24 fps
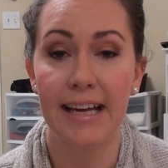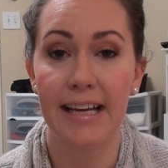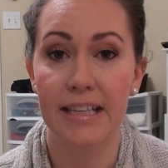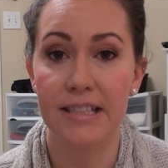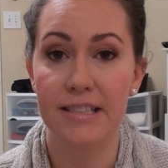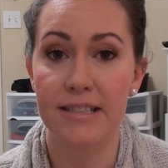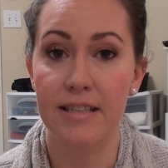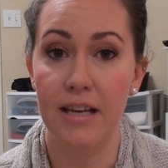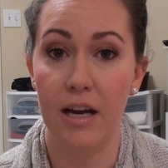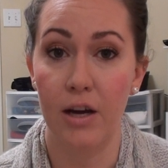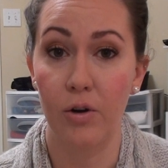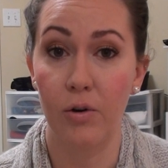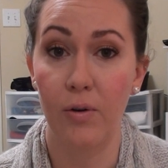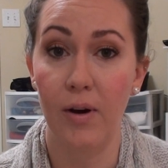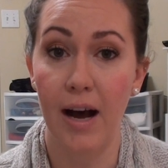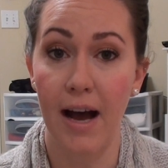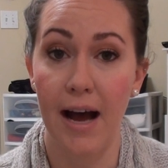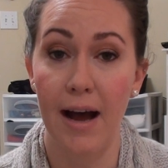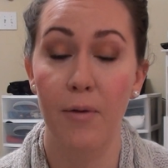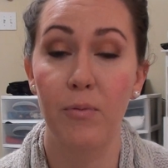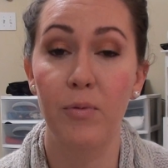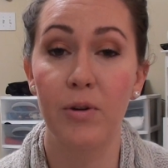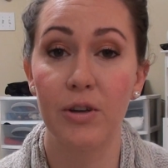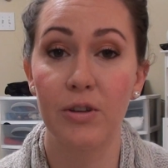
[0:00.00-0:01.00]
So
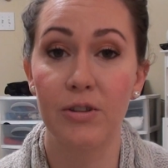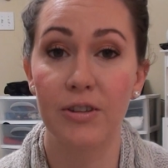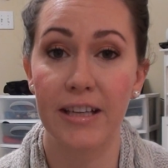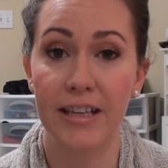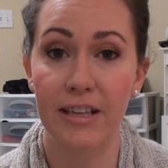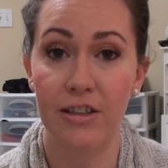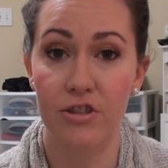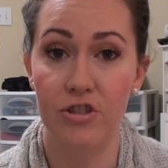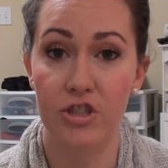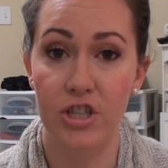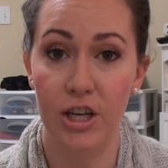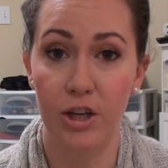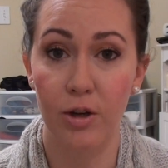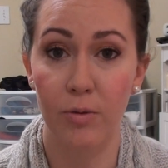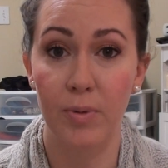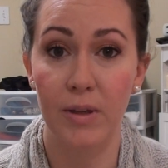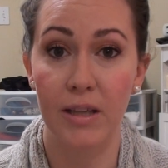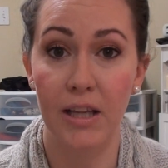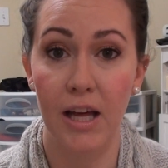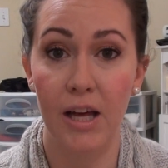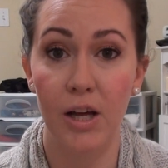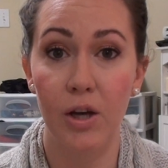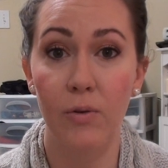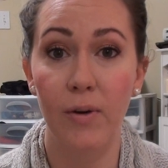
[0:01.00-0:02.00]
I will link her channel
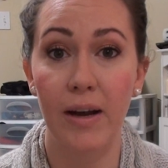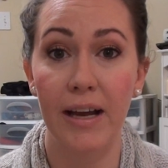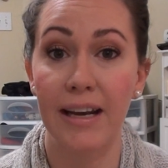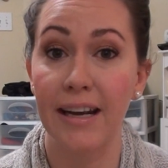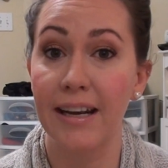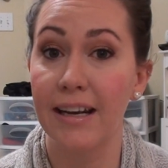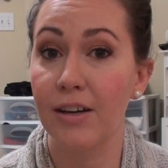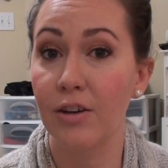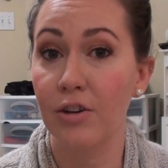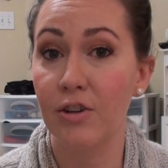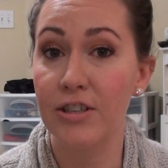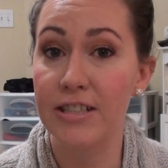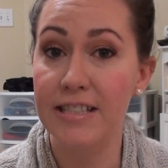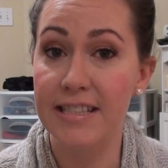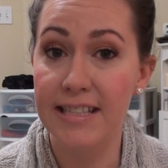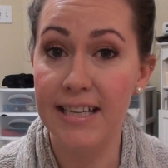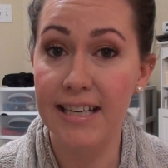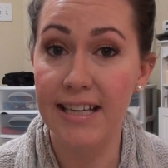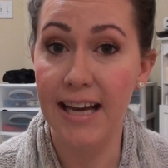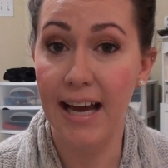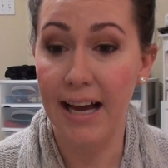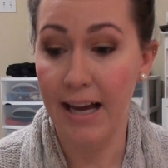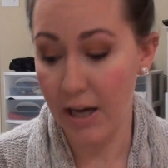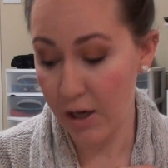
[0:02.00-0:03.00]
below. And
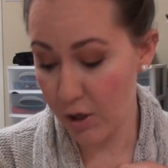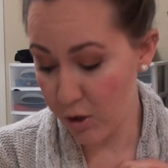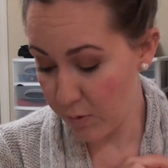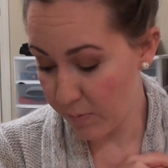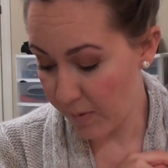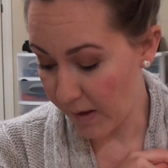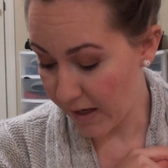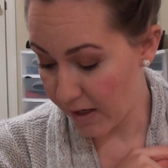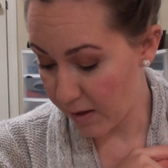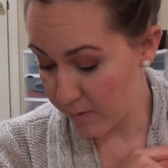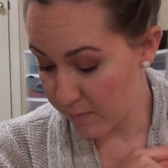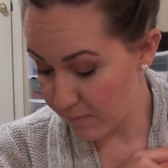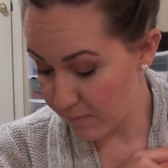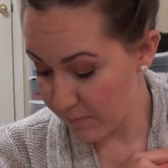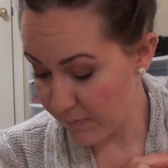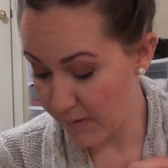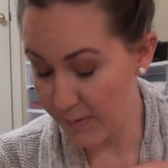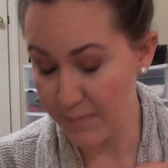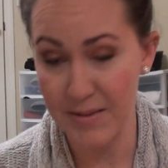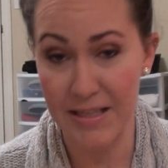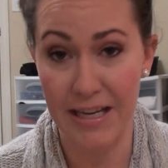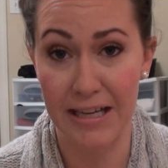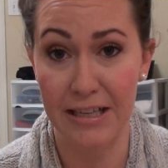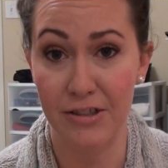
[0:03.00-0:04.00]
Chrissy, I hope
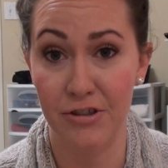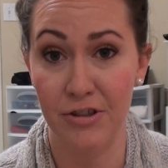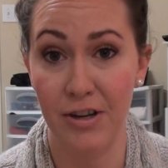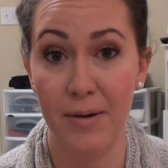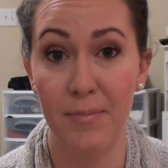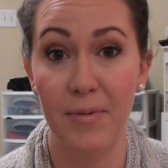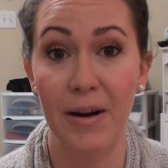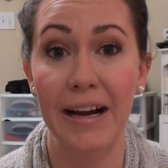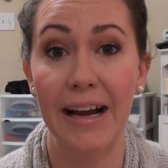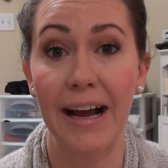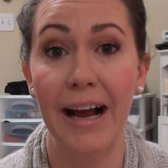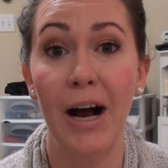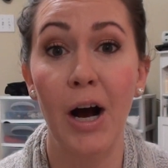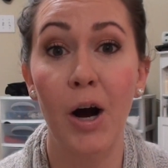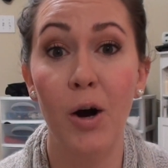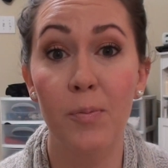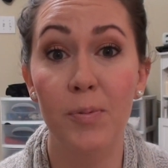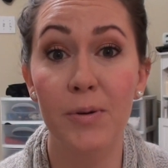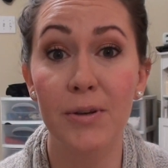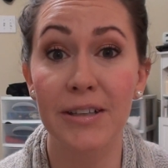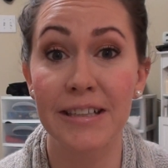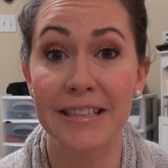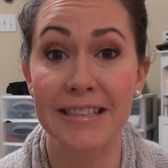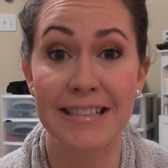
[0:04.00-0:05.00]
I'm saying your name right. I hope
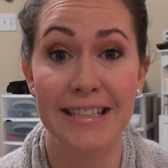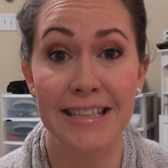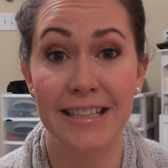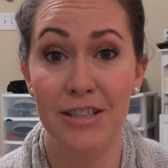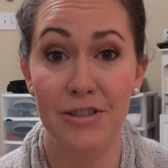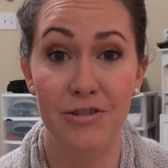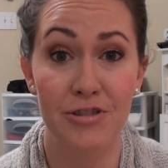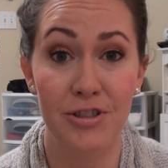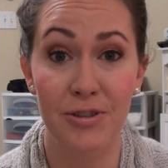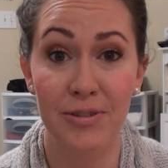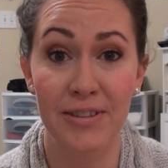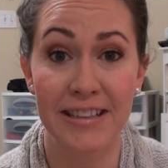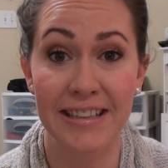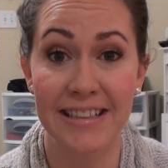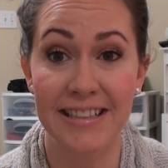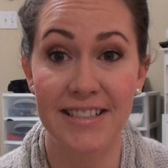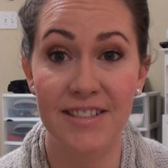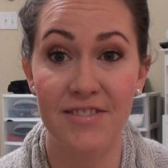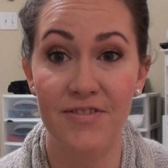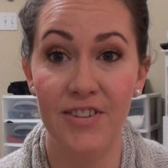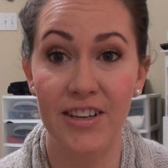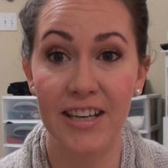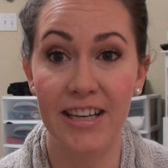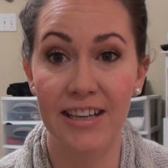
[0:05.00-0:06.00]
you continue doing
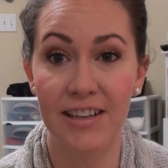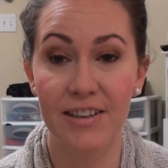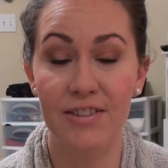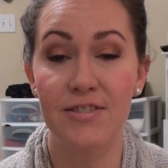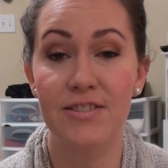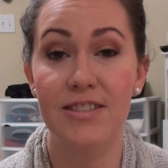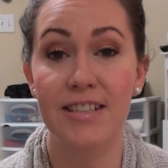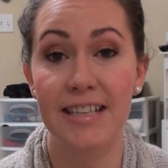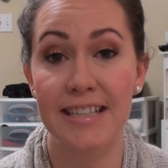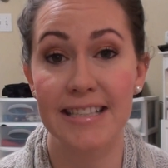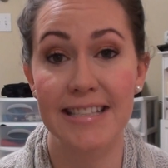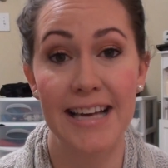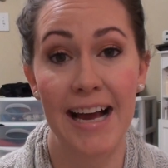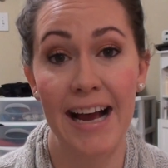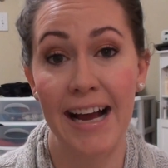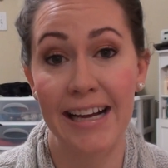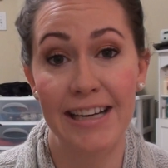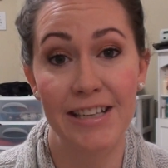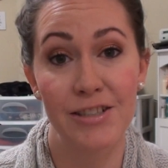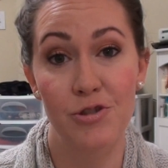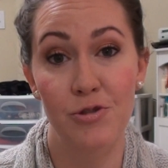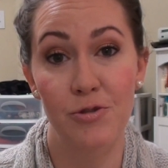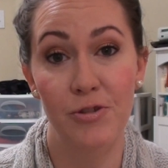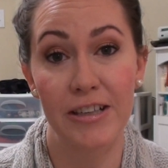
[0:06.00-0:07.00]
these videos, because I
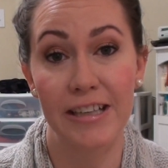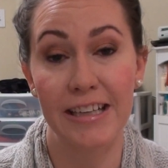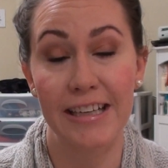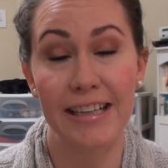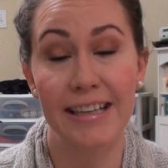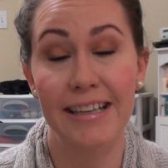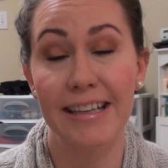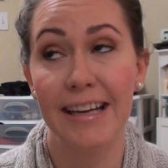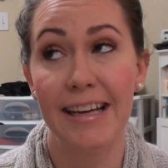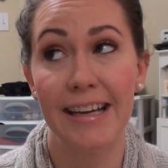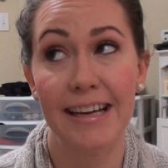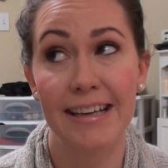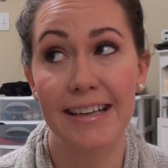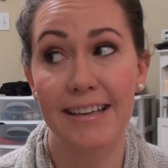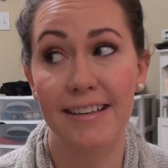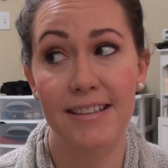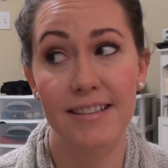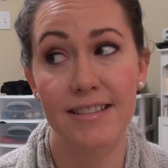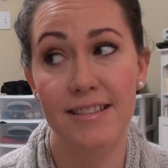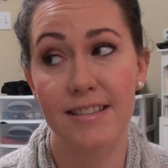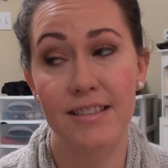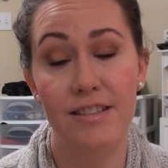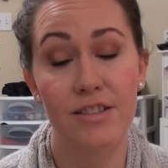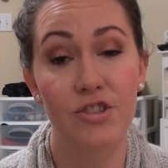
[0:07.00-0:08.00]
enjoyed it,
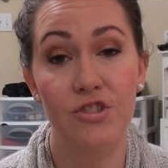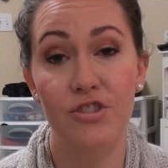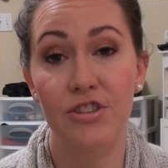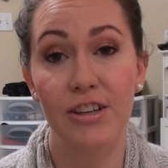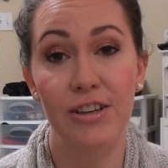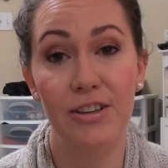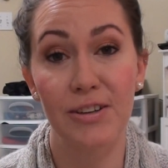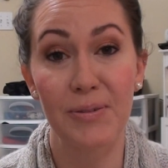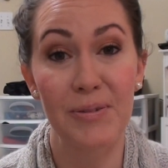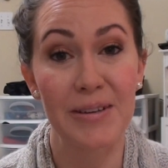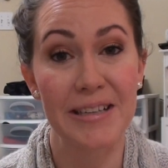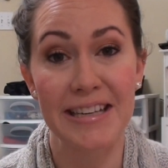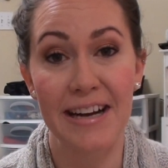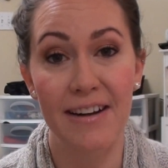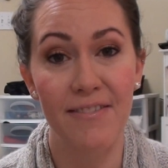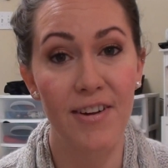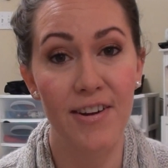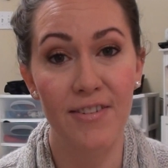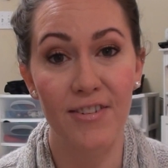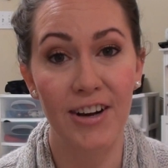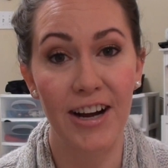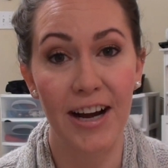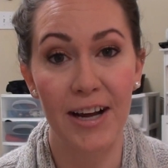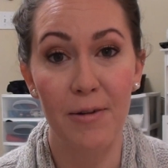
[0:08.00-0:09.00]
because you're the only one I've
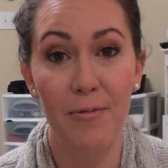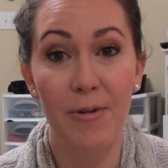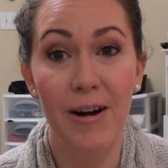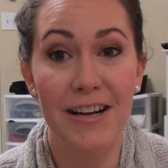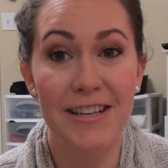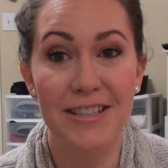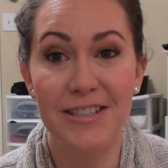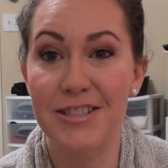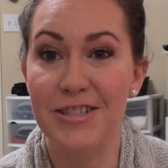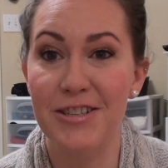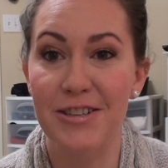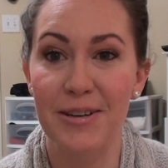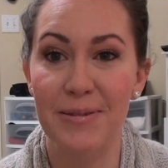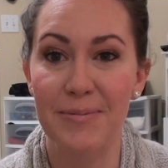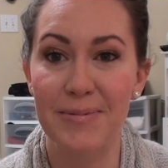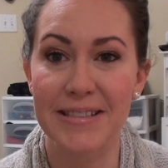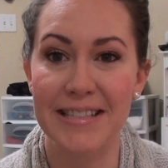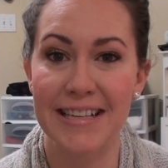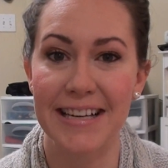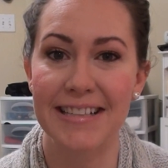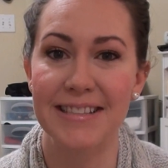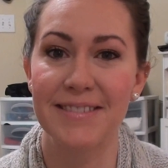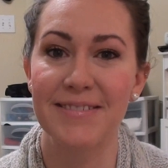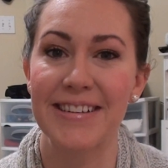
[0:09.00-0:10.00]
ever got to watch do it
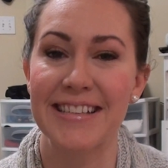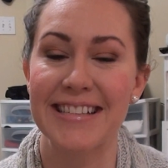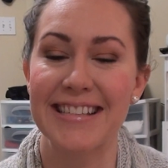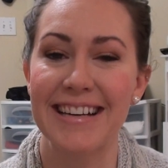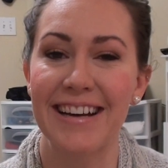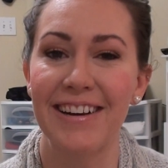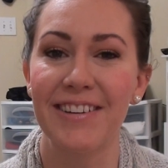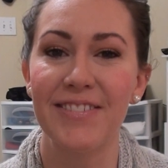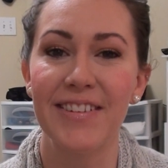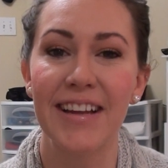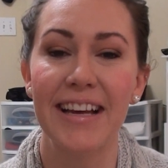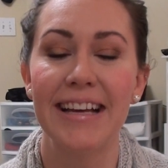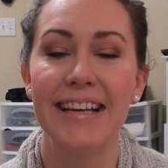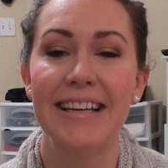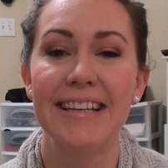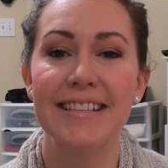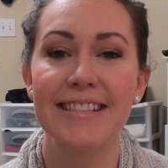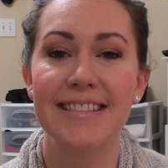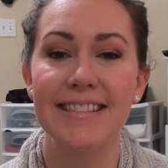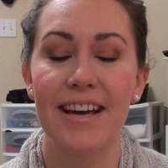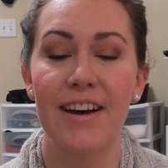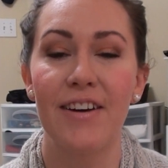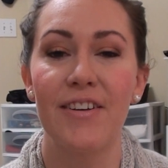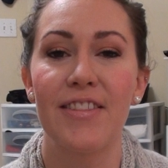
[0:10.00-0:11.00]
besides myself.
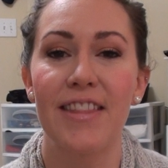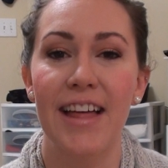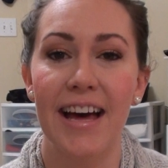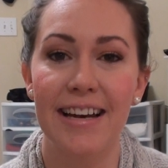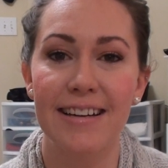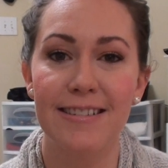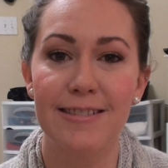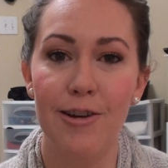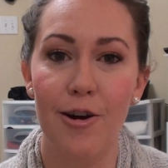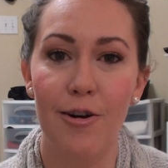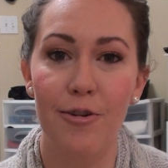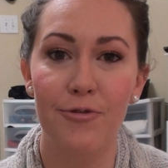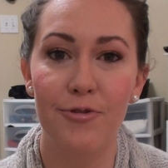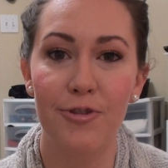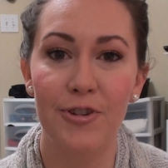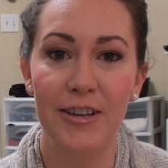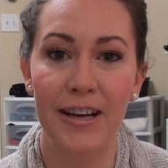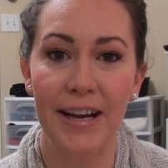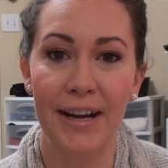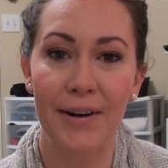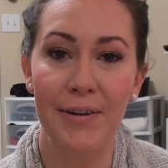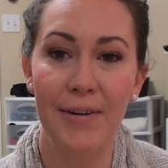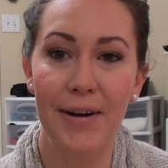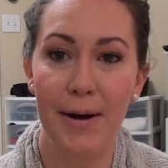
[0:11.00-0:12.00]
So that is all for
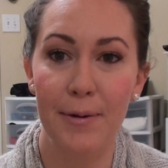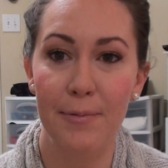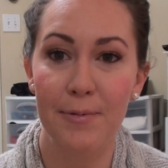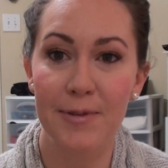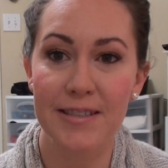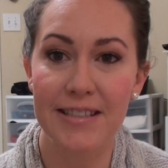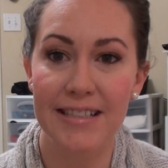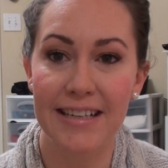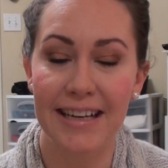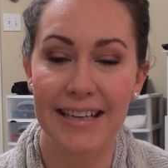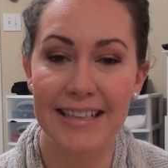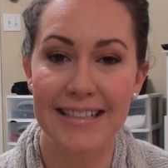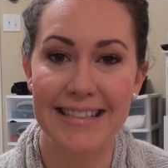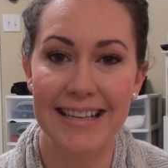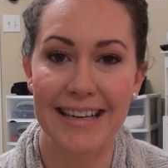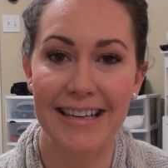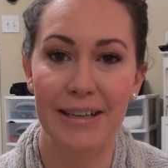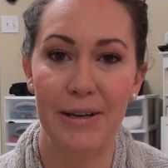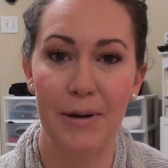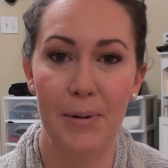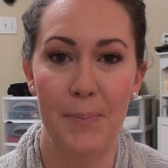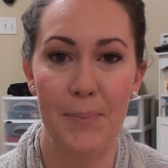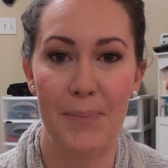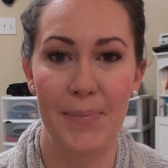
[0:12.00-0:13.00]
now. I will see you guys
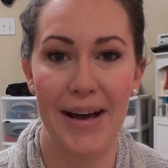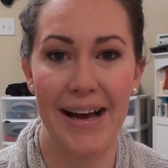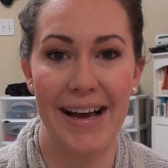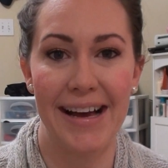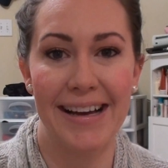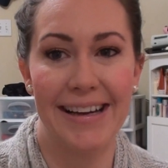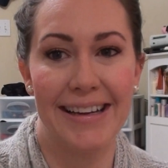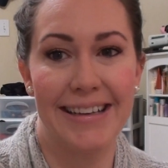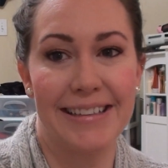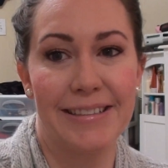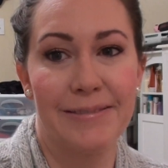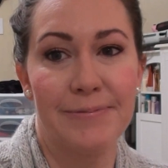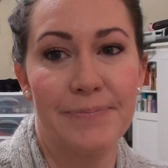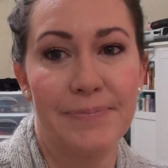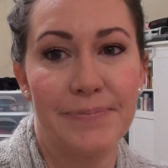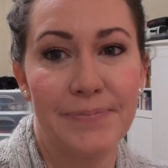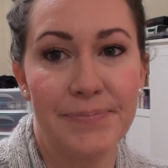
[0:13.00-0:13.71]
later. Bye.